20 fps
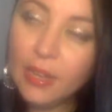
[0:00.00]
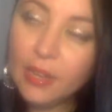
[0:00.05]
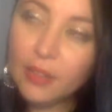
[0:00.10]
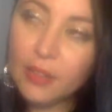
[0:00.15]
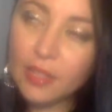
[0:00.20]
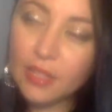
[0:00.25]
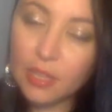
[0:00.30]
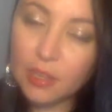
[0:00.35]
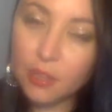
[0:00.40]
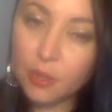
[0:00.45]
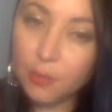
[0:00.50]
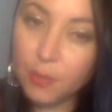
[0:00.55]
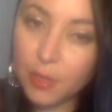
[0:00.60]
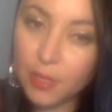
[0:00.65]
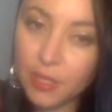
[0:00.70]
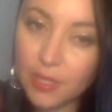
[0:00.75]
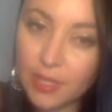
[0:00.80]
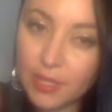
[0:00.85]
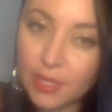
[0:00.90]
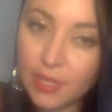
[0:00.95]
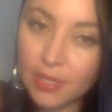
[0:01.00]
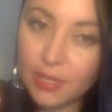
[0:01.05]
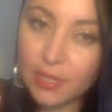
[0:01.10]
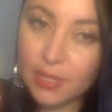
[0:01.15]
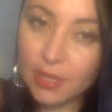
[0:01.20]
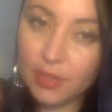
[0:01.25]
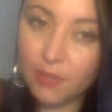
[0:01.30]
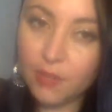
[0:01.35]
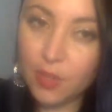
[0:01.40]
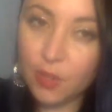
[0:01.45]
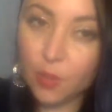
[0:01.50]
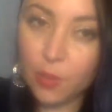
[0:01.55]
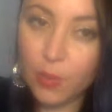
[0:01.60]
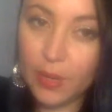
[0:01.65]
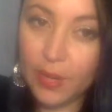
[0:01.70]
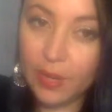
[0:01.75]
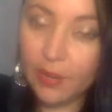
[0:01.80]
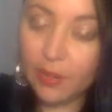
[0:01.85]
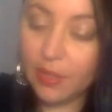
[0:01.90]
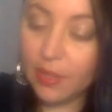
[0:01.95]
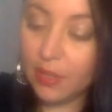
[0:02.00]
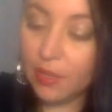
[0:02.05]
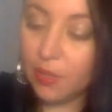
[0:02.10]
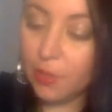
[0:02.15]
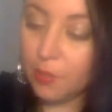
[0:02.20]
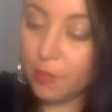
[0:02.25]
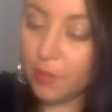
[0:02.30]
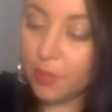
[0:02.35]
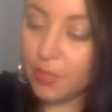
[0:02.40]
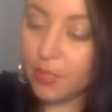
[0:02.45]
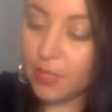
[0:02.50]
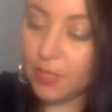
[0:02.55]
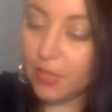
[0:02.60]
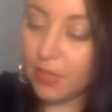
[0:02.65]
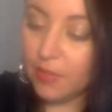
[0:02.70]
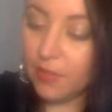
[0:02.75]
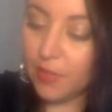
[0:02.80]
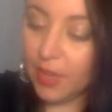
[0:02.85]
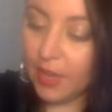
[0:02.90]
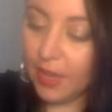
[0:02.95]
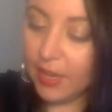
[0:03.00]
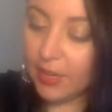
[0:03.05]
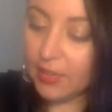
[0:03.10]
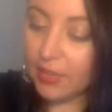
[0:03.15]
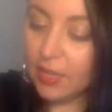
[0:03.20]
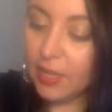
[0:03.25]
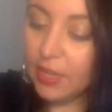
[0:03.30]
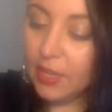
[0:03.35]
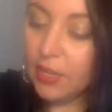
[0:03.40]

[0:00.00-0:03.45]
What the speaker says: this other person isn't even aware that you perceive as